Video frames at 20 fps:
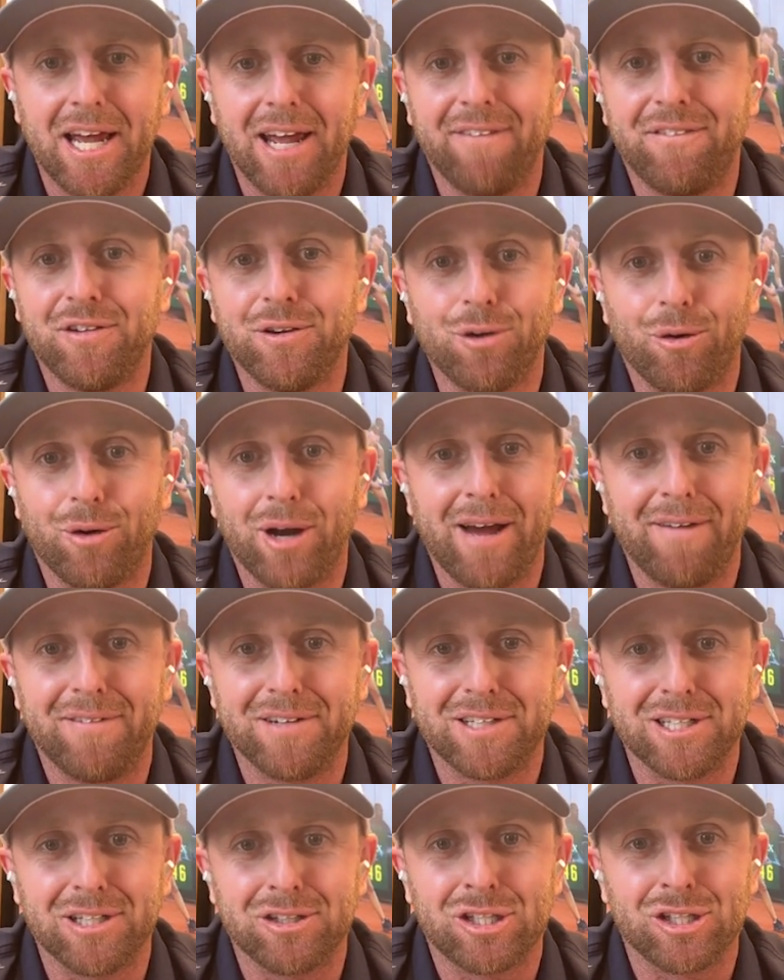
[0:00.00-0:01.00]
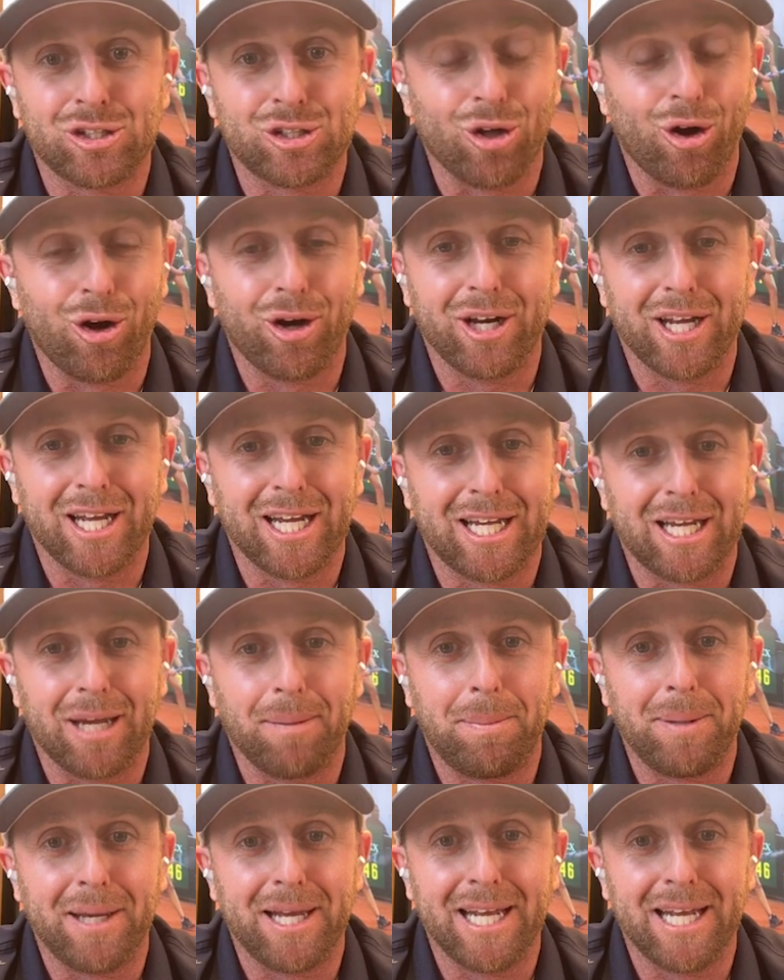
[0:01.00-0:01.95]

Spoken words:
if you don't have a decent start, it could